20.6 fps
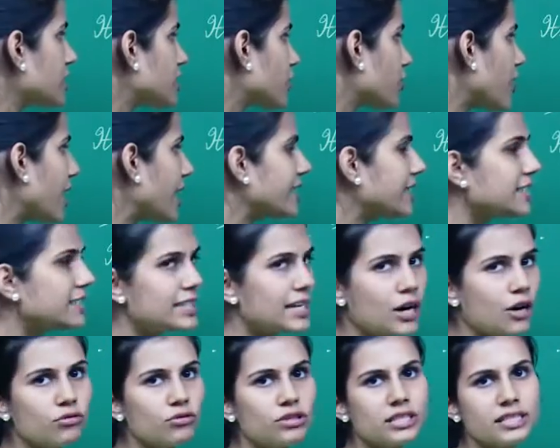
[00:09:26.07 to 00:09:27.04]
just write
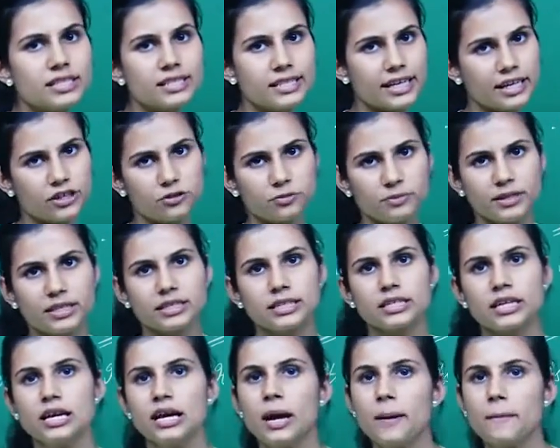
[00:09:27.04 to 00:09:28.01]
down this
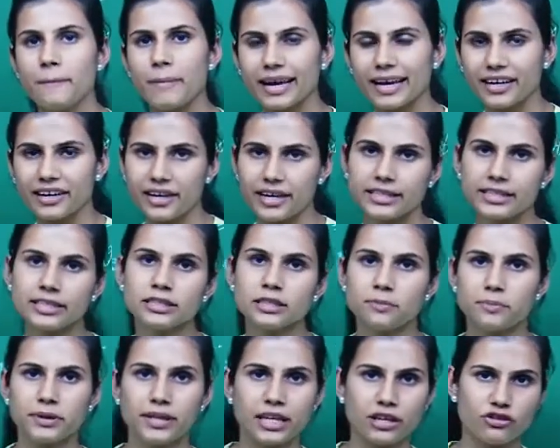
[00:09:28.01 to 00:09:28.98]
statement by correct
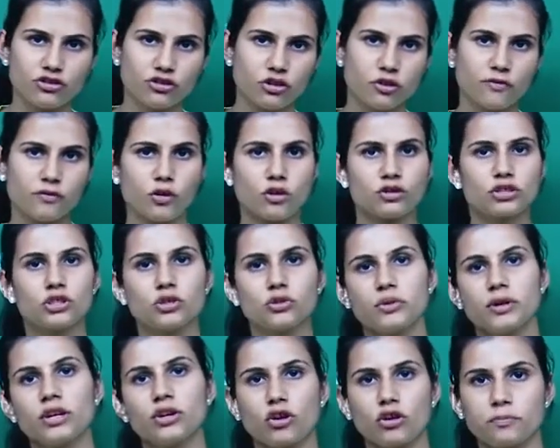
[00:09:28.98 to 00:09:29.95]
interpretation of not
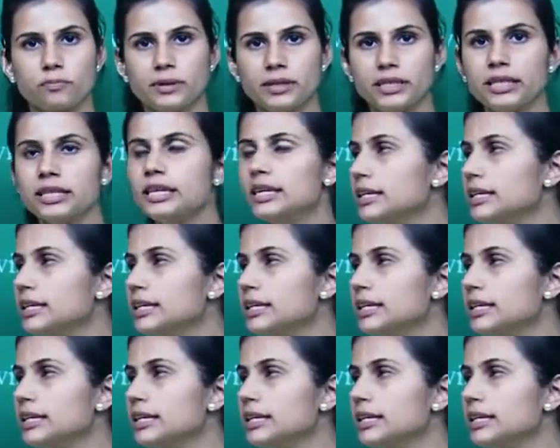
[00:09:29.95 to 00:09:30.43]
Q and not P,